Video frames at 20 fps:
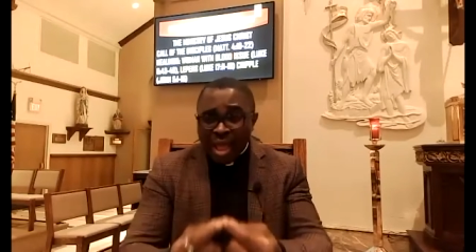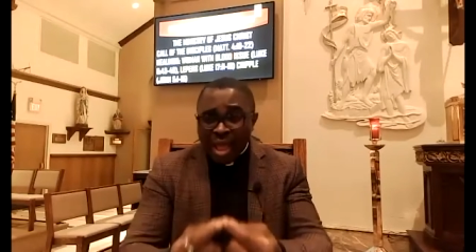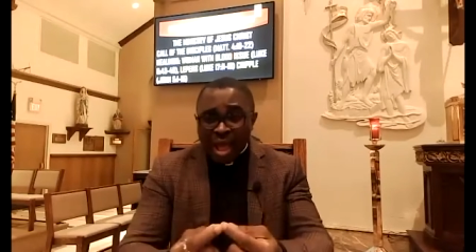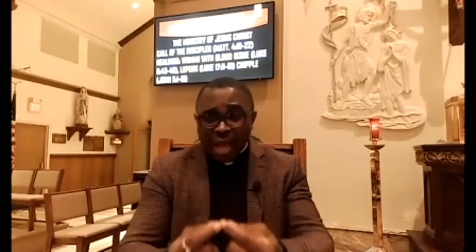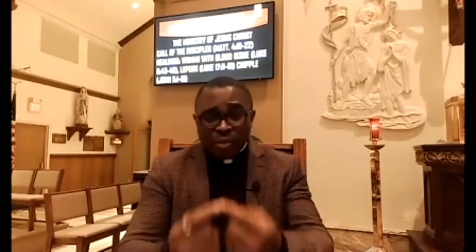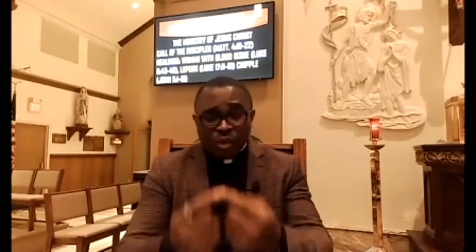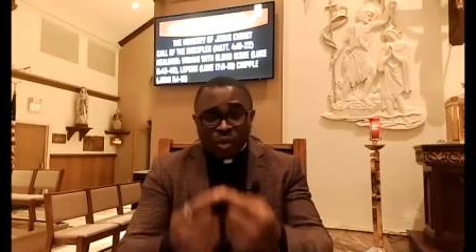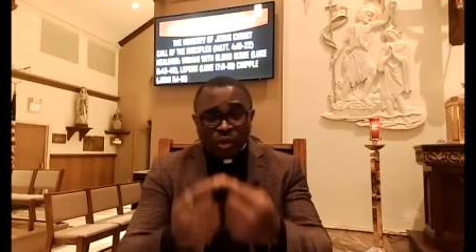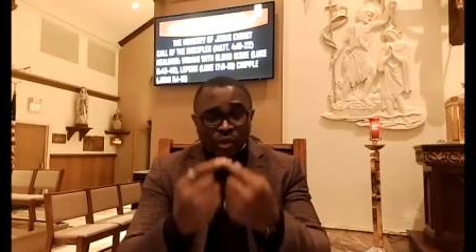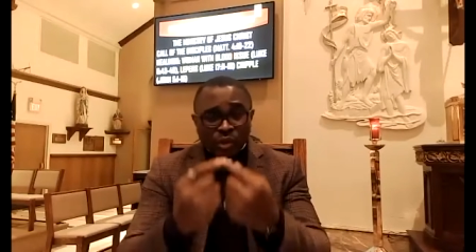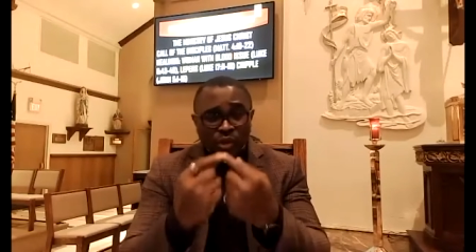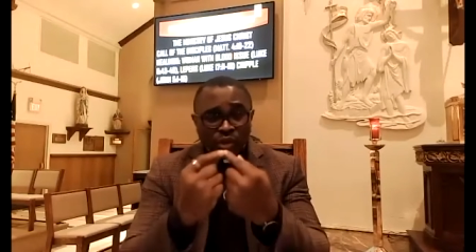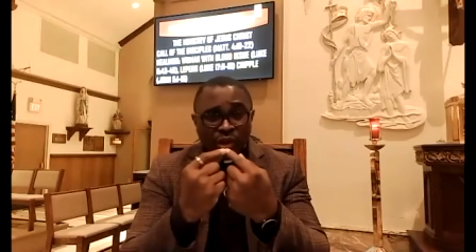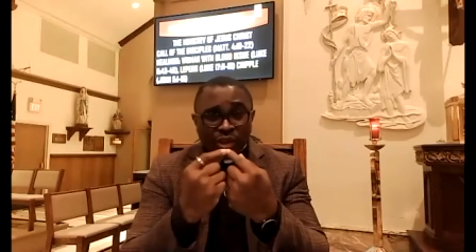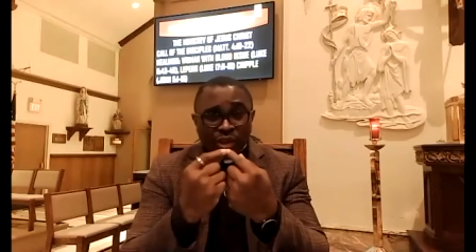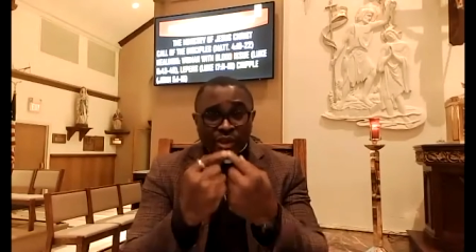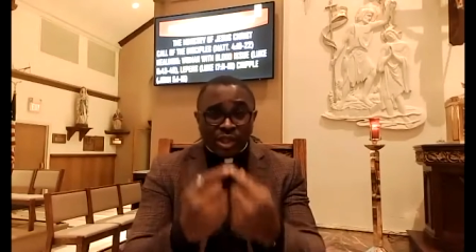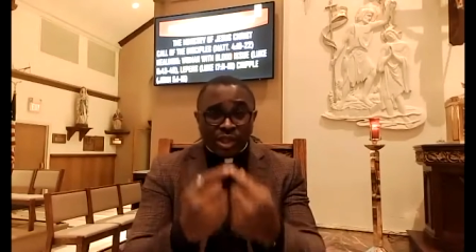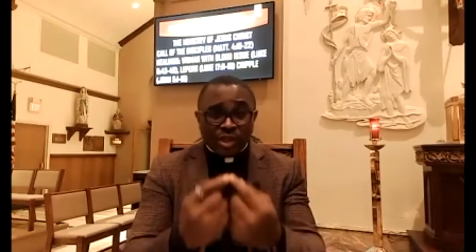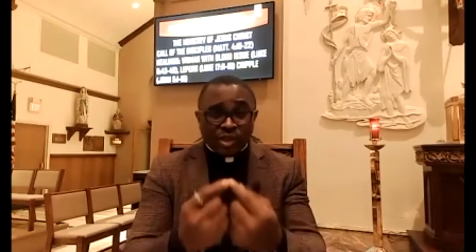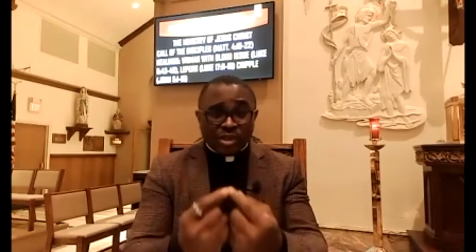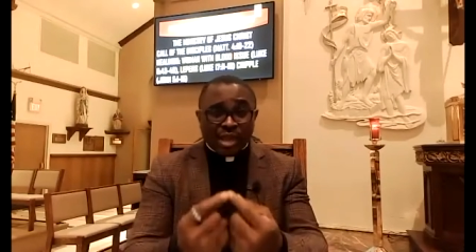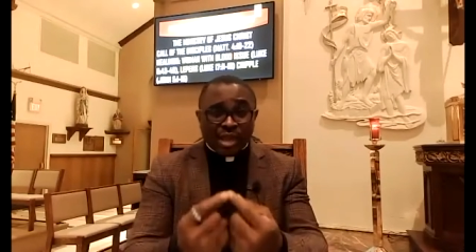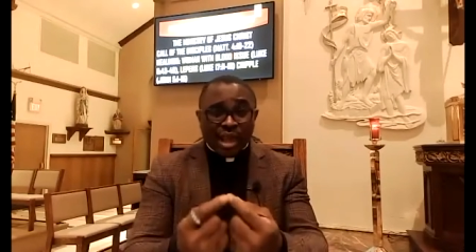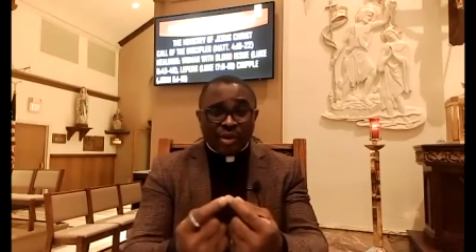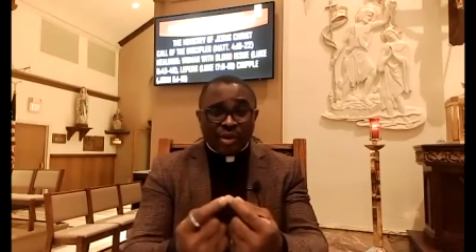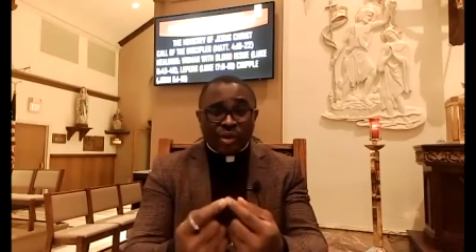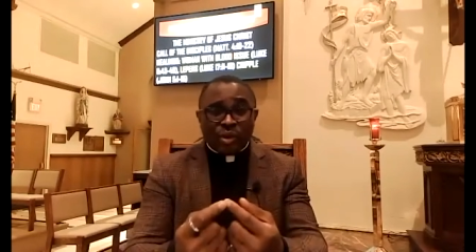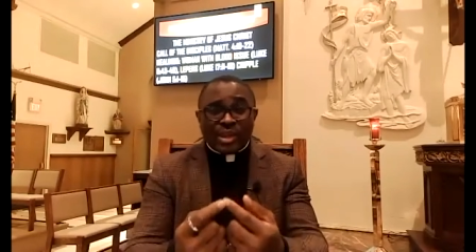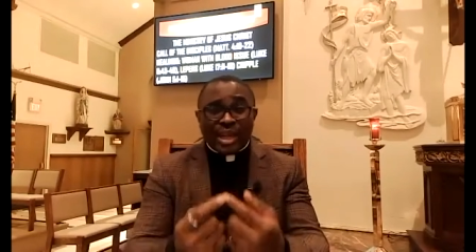I'm going to touch Jesus. I
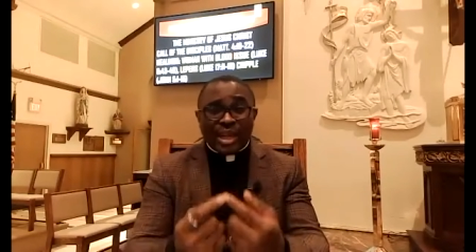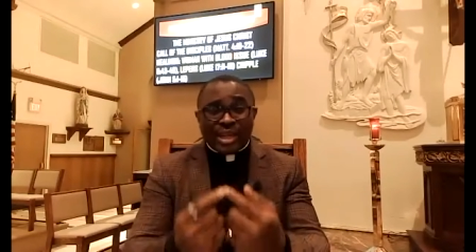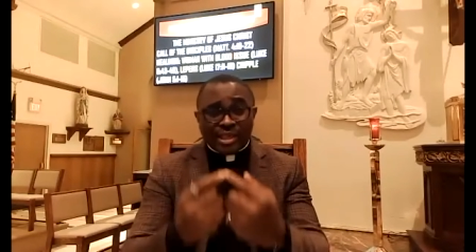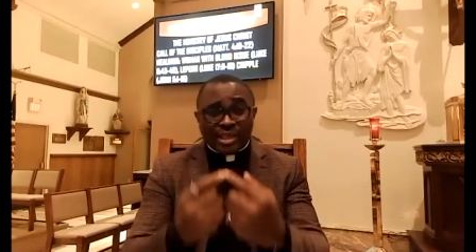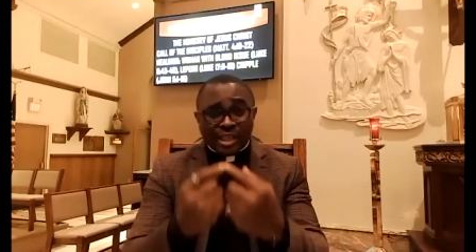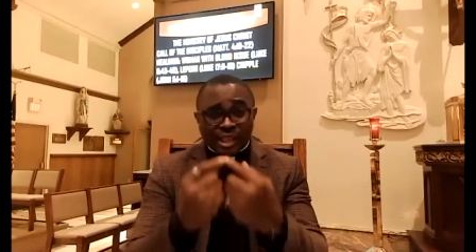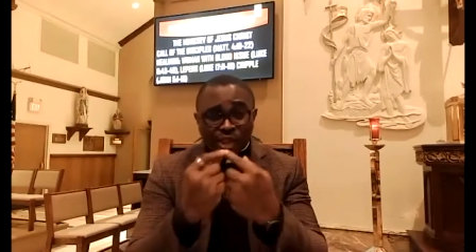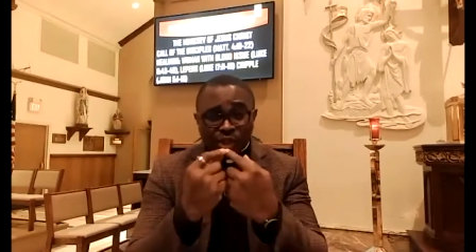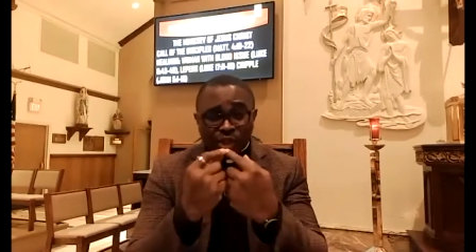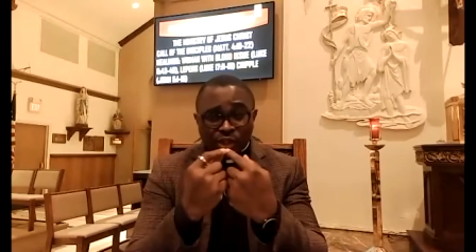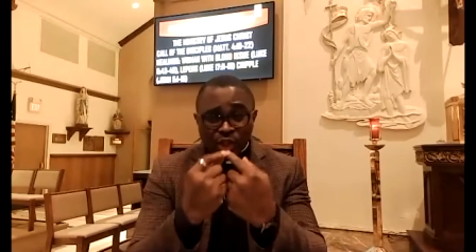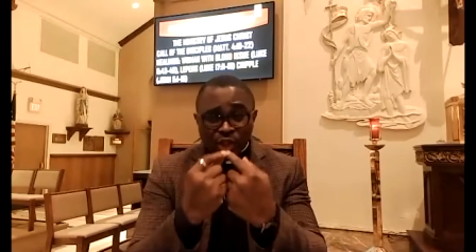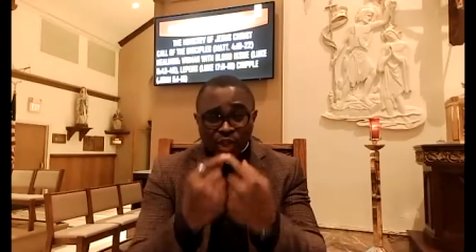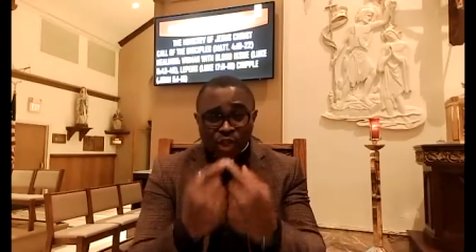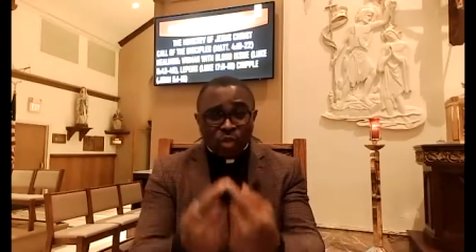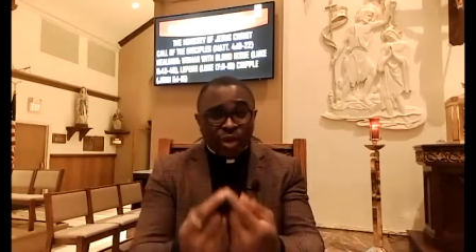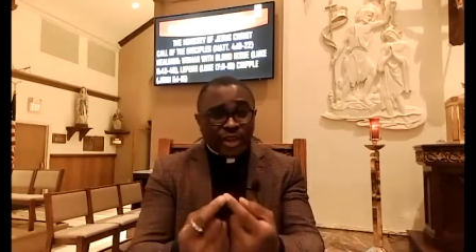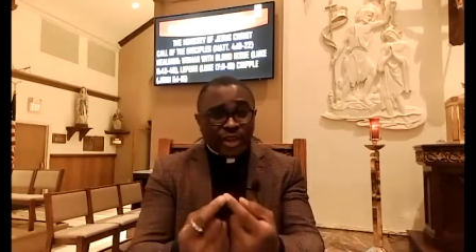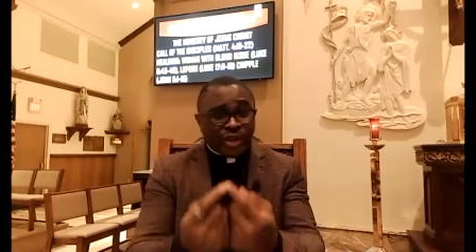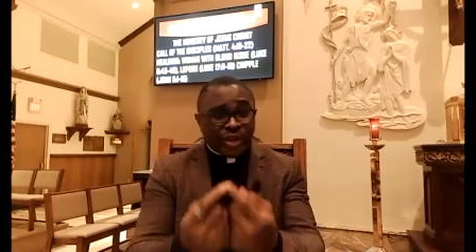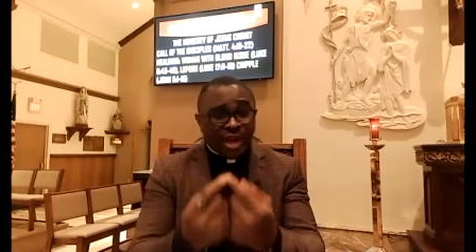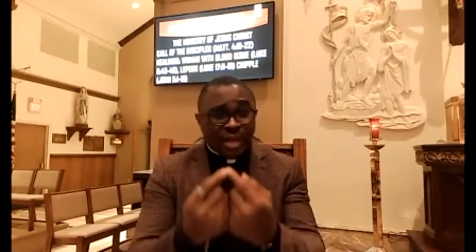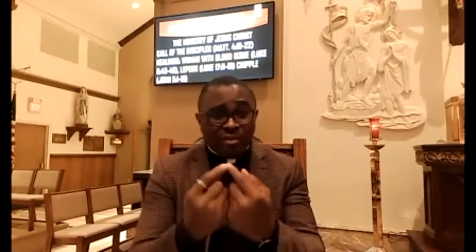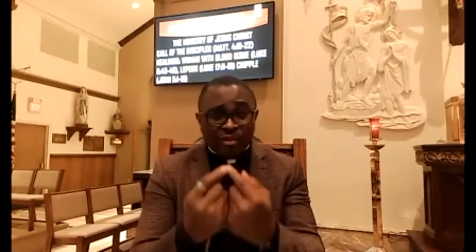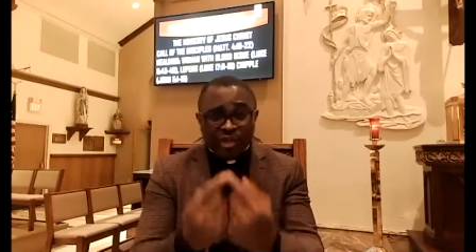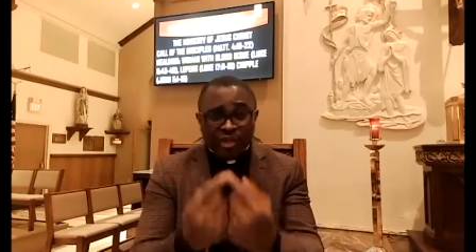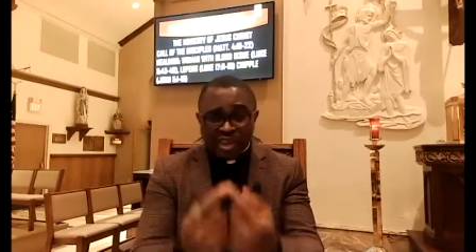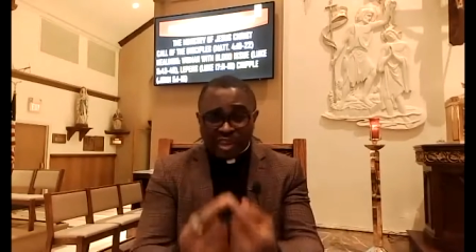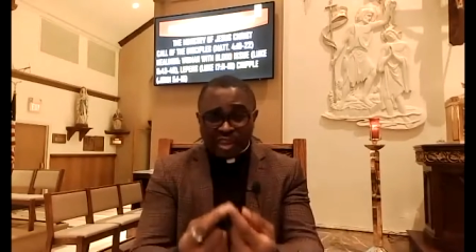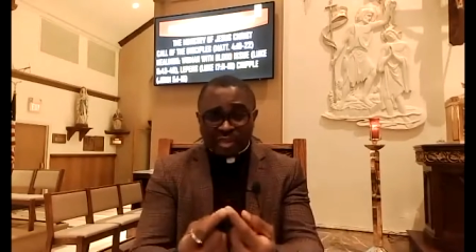know that this situation
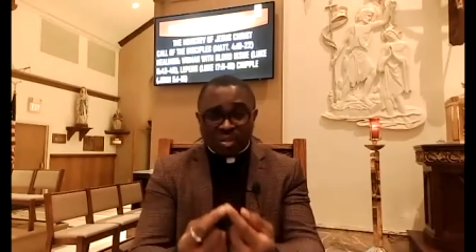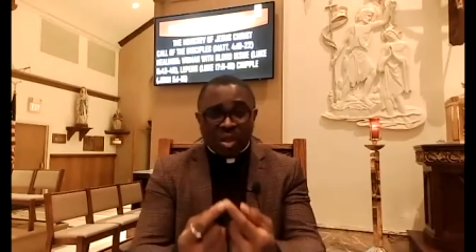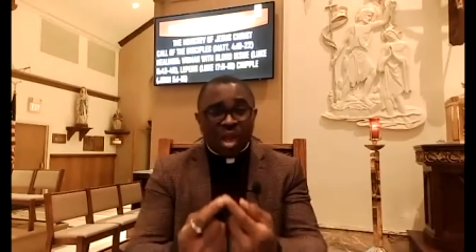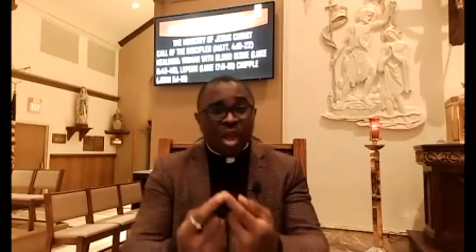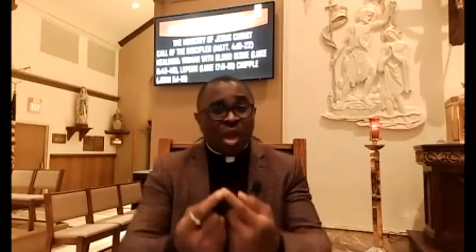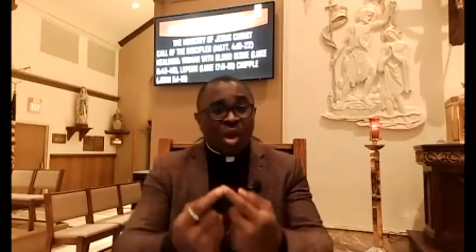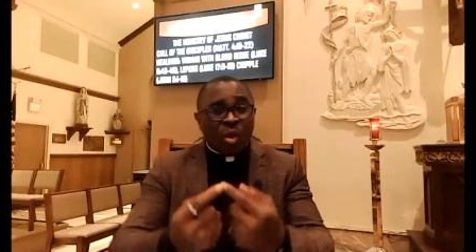I'm facing